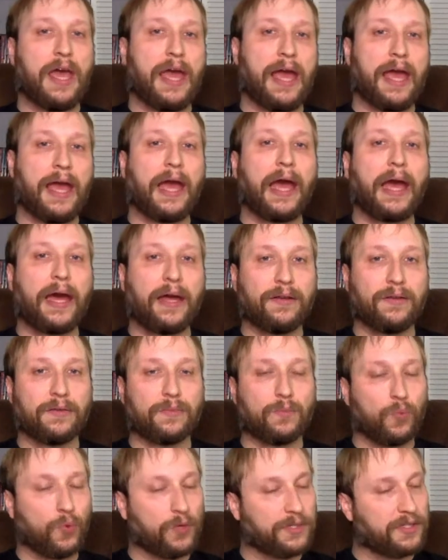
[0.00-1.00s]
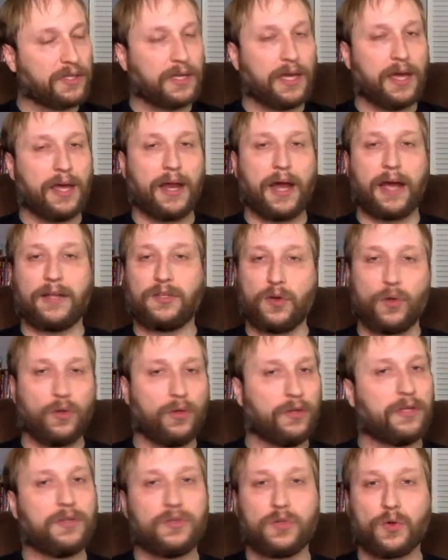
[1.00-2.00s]
and once again, I
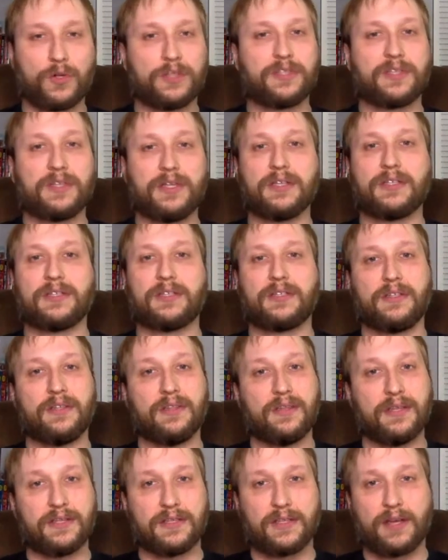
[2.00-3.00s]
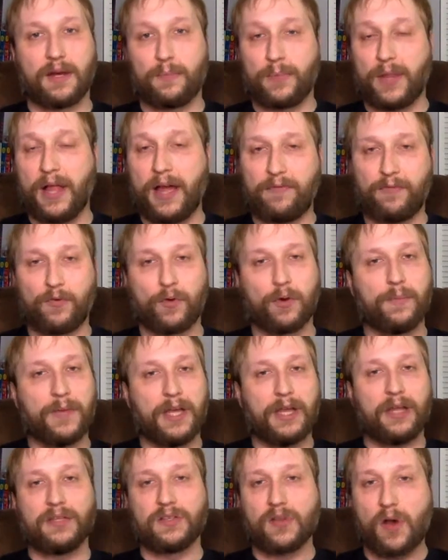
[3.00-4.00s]
totally endorse this this uh, platform.
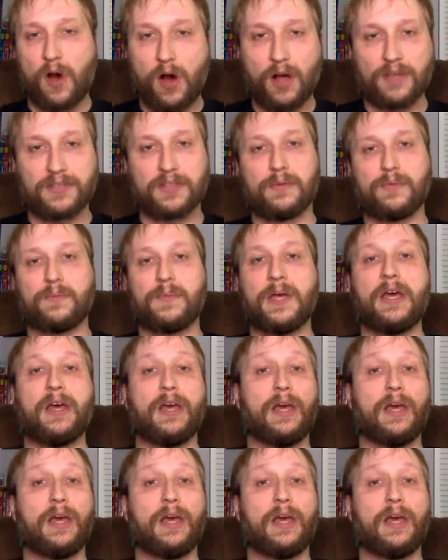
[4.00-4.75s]
It is awesome.